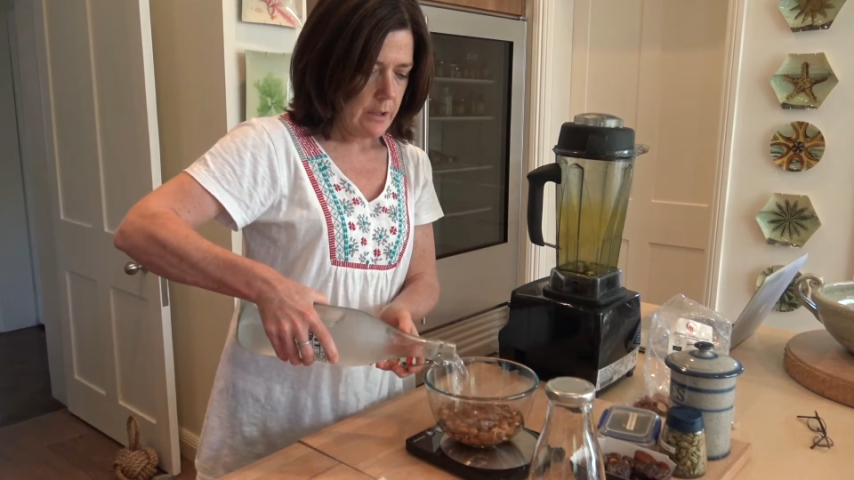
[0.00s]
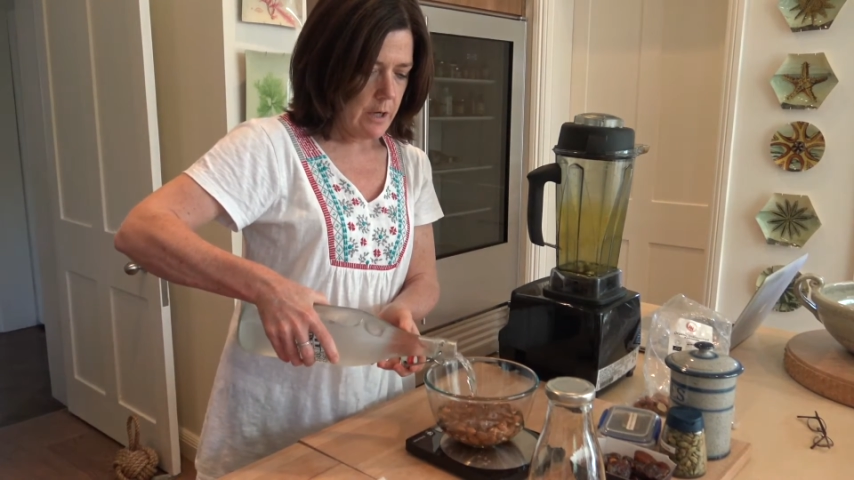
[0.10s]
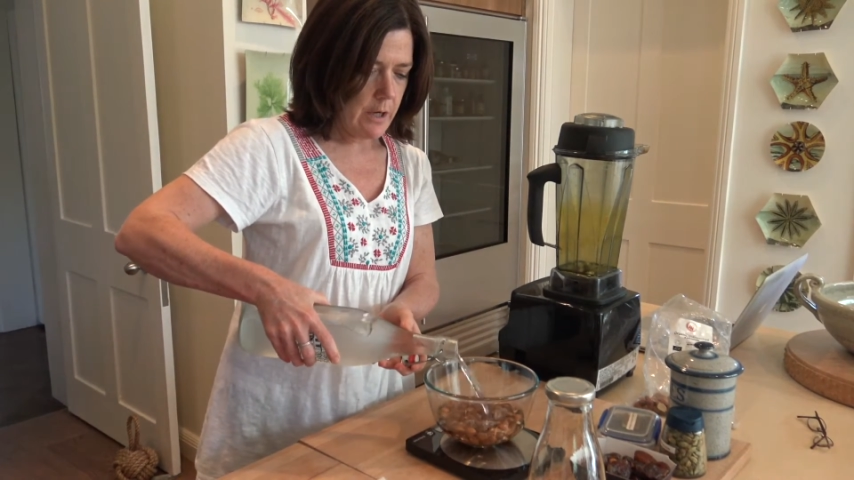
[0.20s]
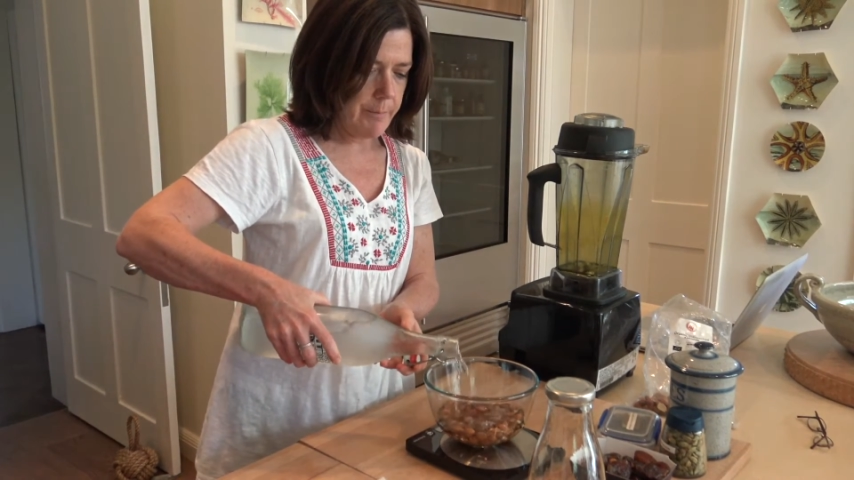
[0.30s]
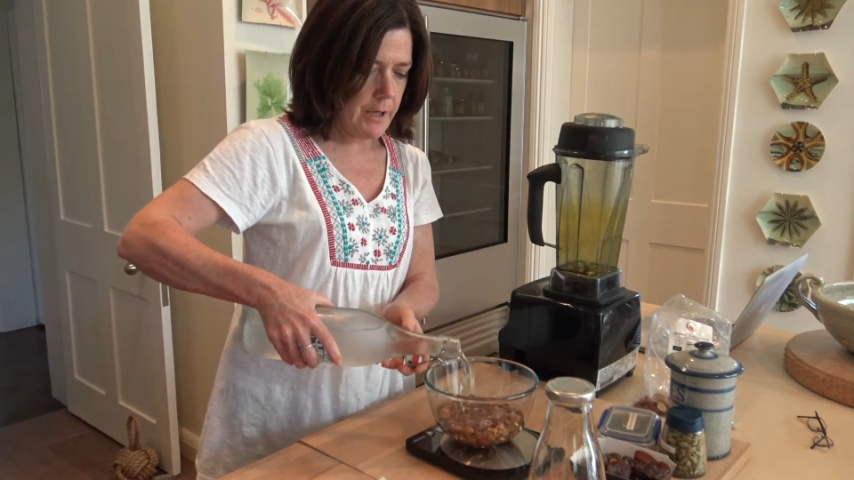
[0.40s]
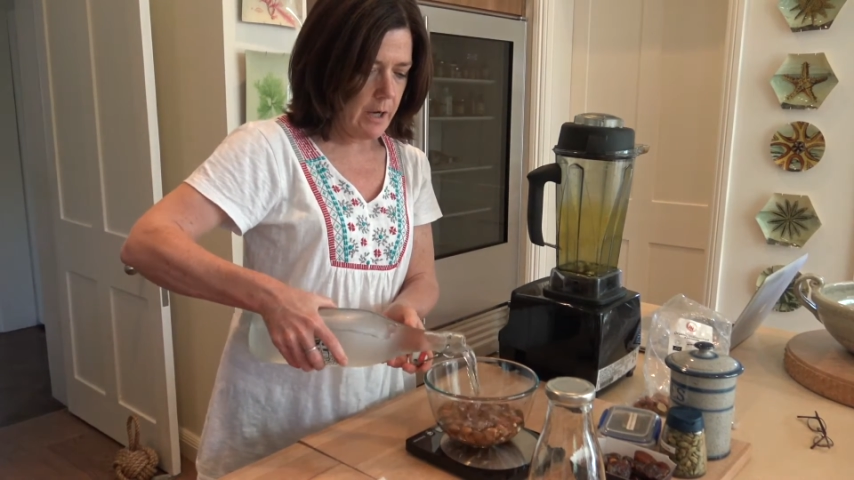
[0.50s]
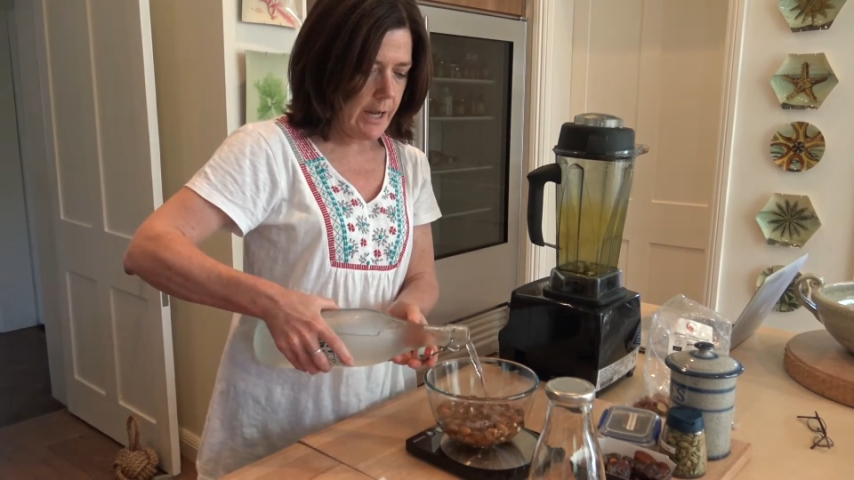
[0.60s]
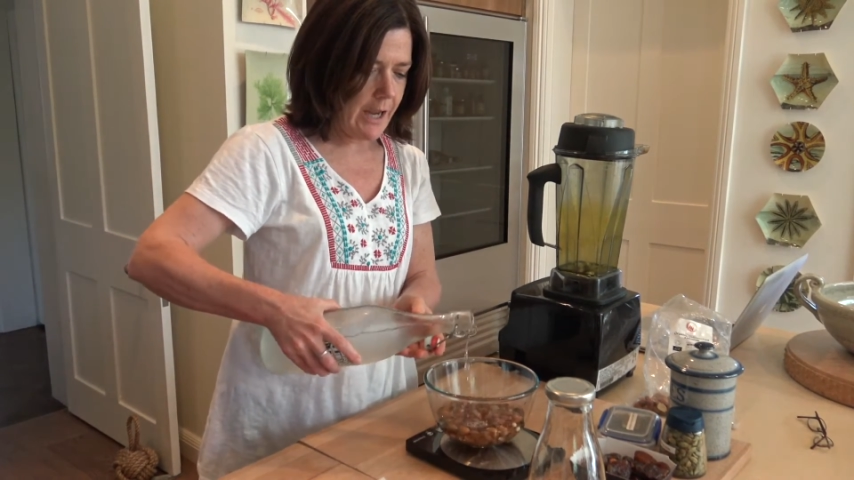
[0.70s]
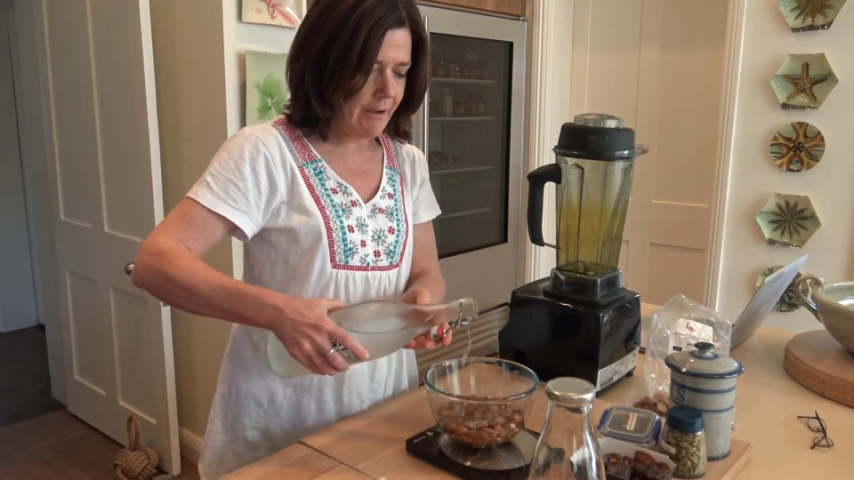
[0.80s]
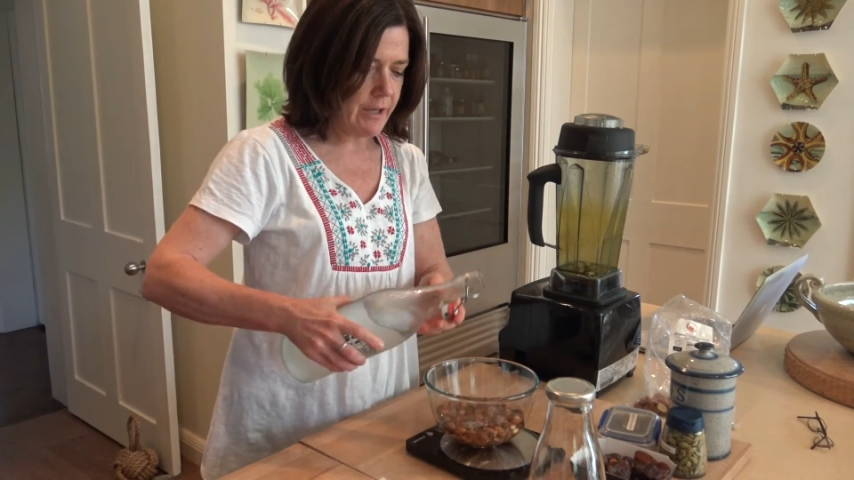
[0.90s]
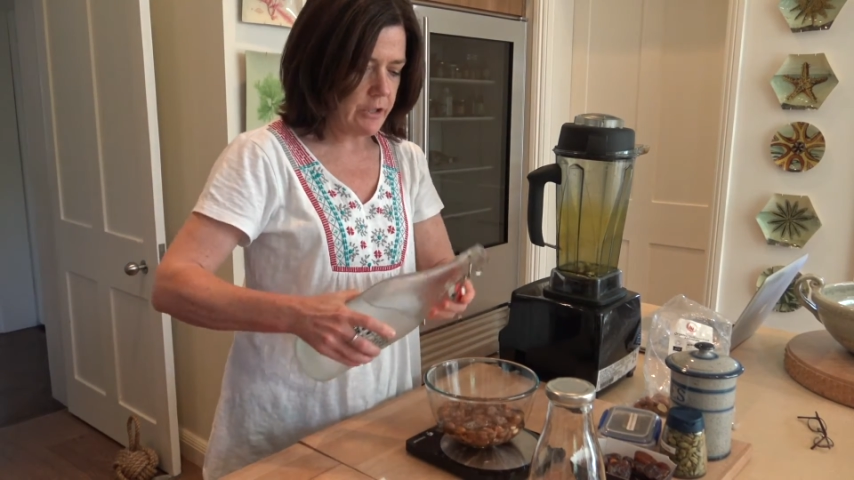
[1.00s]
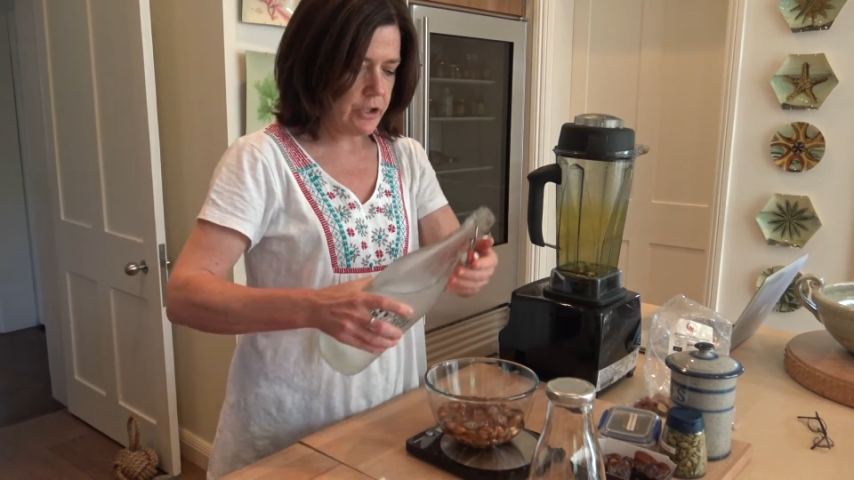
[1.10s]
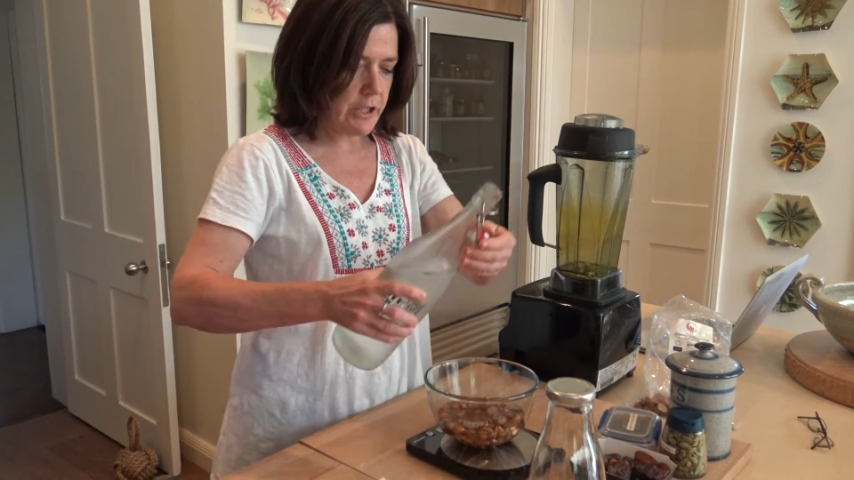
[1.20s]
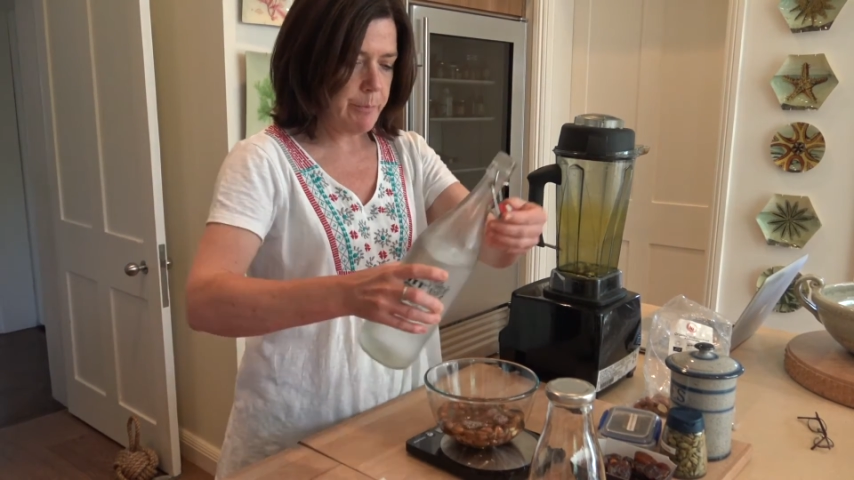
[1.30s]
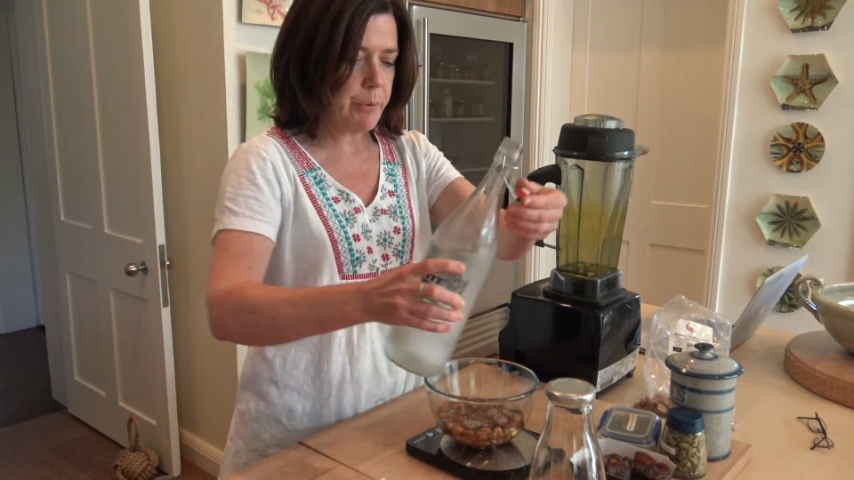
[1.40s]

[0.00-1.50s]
I have actually